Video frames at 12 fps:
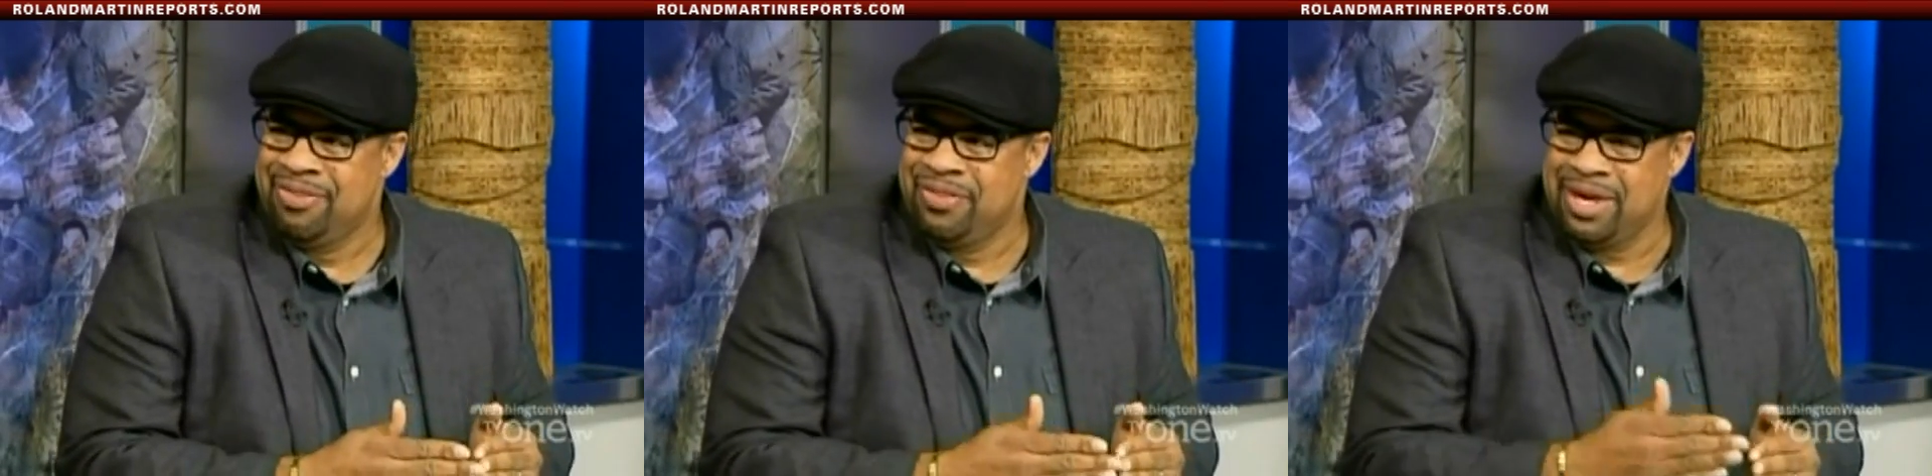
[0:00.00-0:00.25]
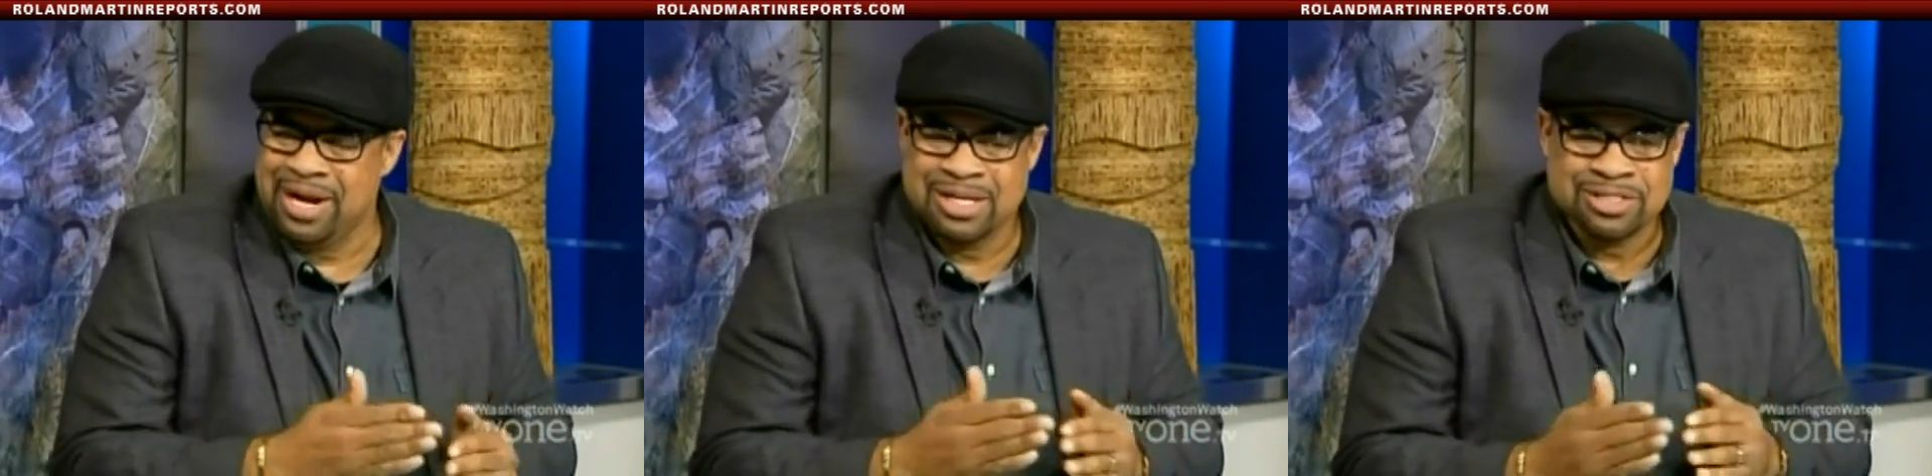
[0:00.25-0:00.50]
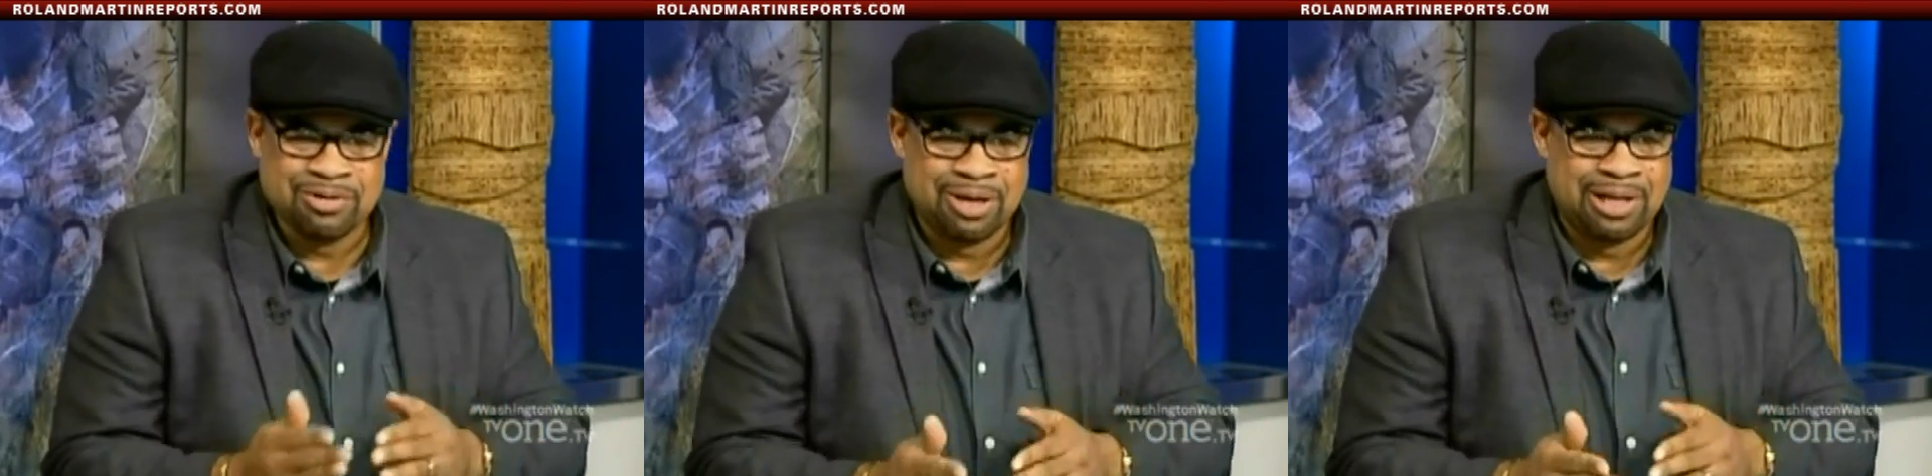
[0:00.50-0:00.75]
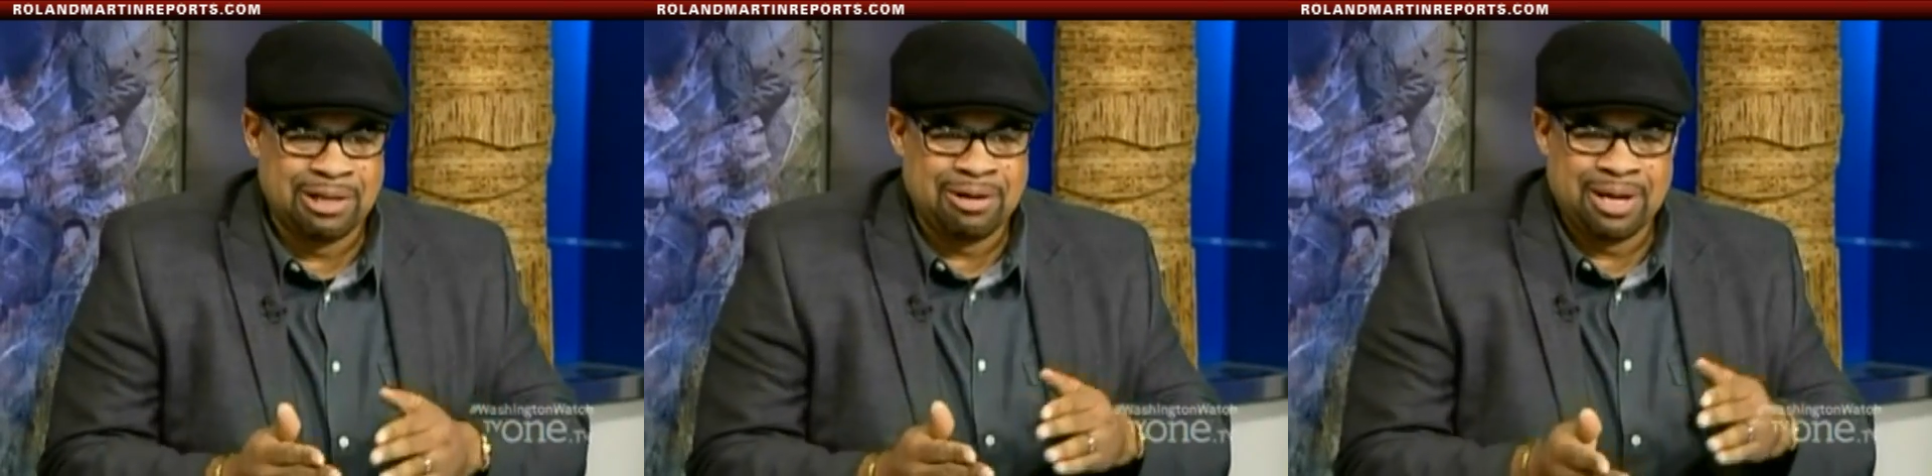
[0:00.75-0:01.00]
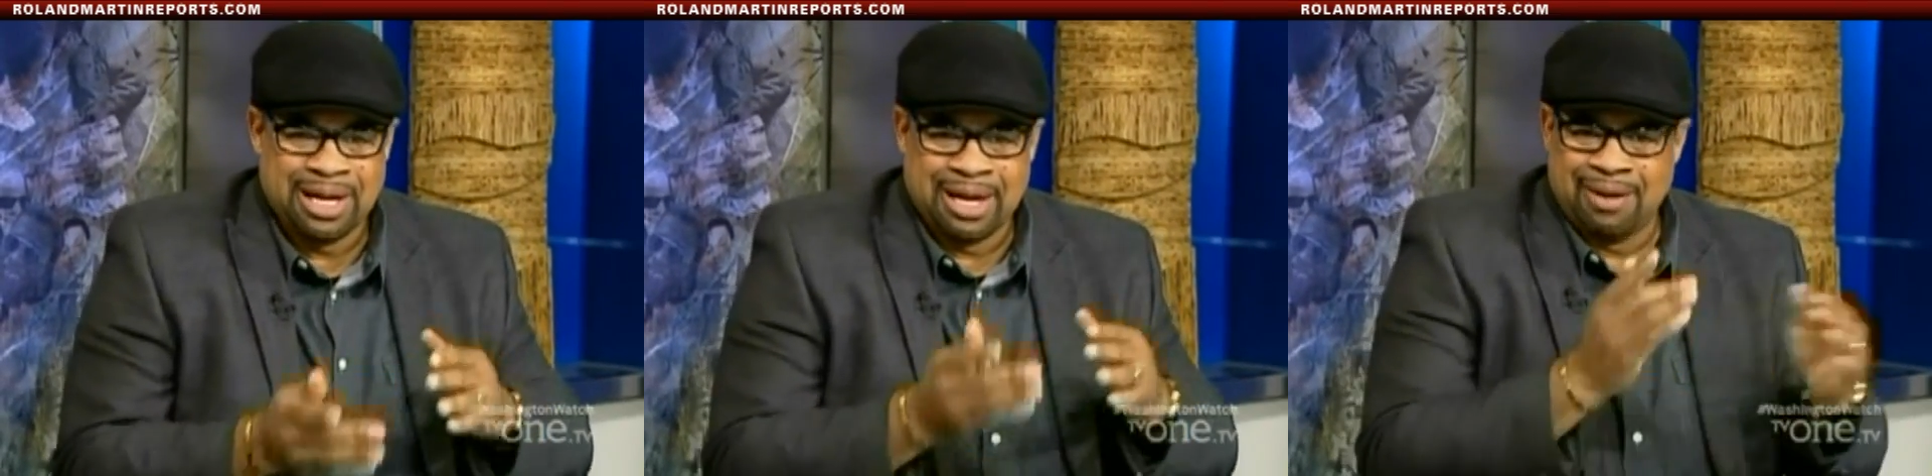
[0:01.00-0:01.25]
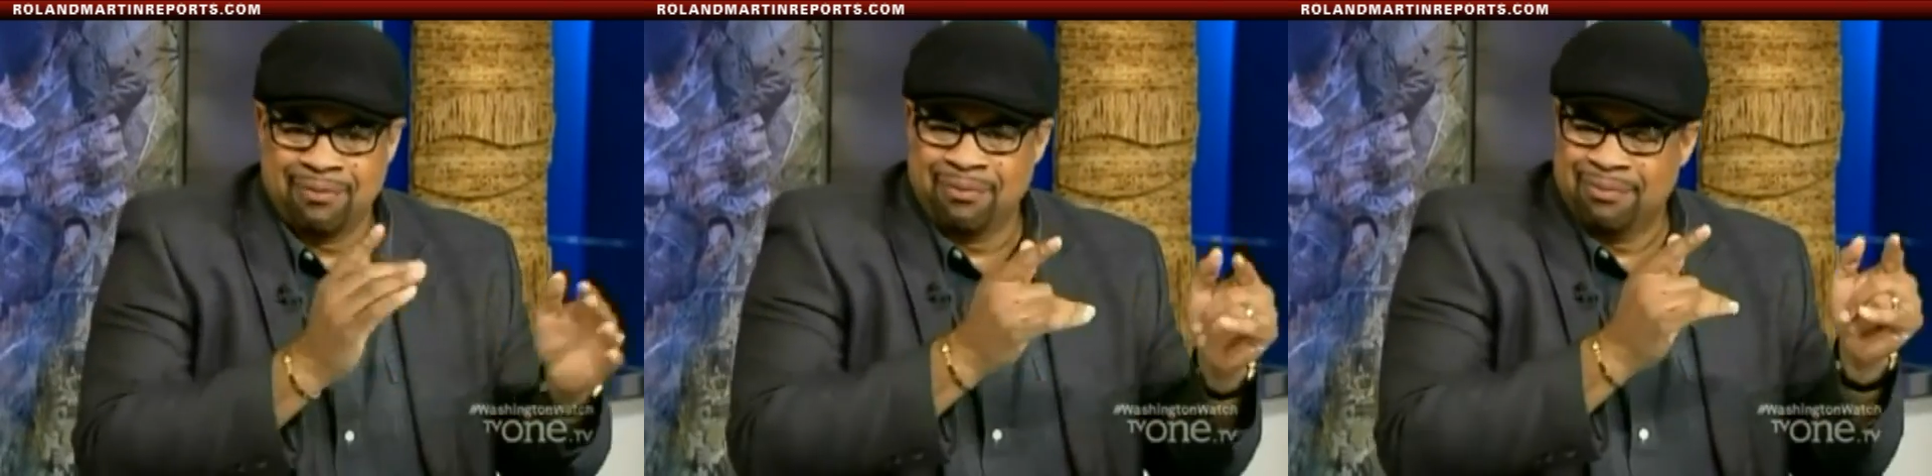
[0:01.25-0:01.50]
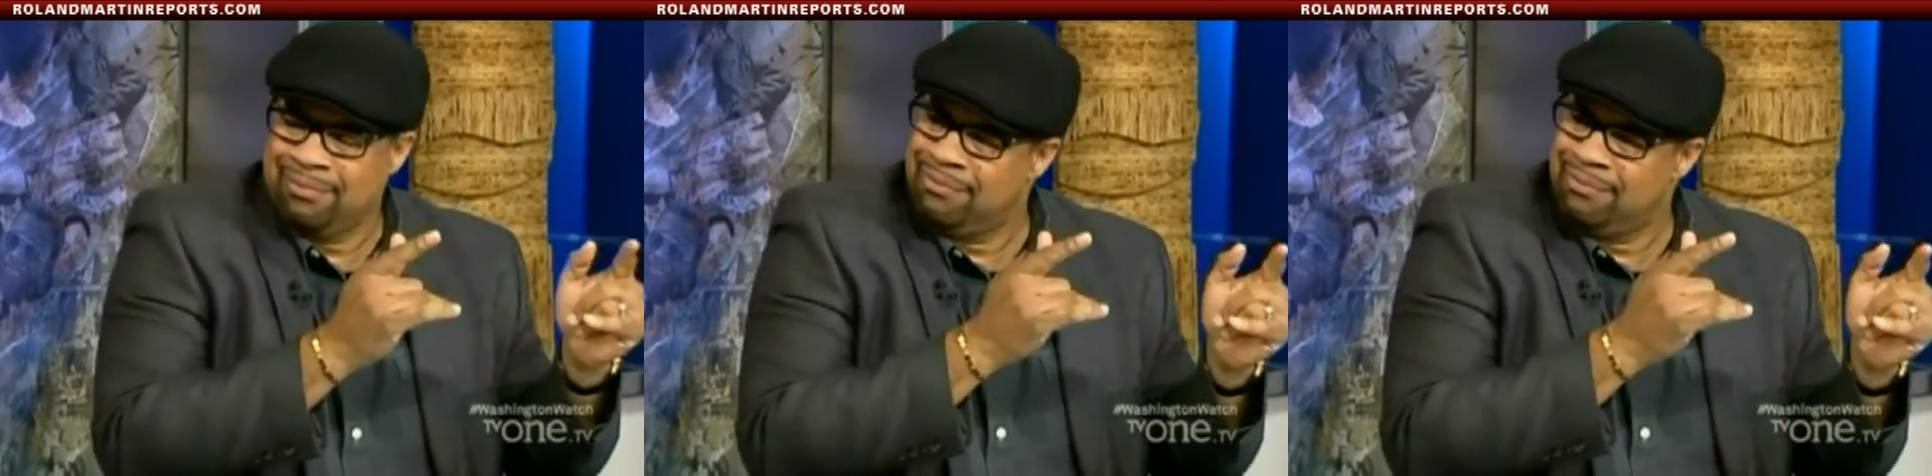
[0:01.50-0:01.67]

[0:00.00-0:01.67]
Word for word: then I started looking at